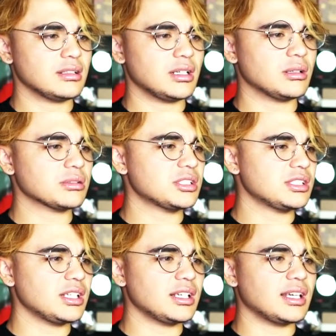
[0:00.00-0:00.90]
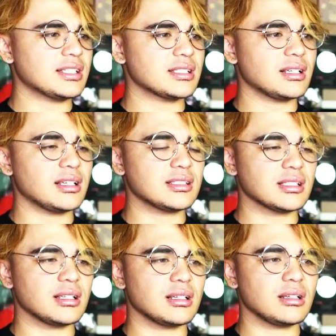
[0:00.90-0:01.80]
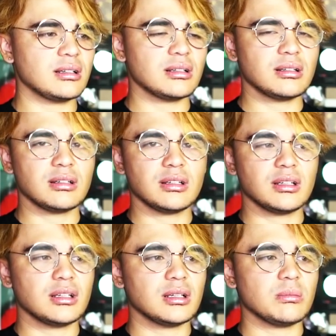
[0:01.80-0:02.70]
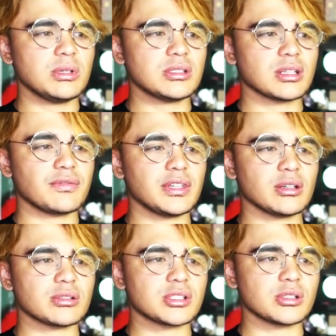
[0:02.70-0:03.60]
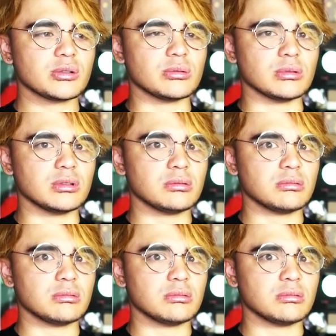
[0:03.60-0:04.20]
Oh shit, it's a music video shoot.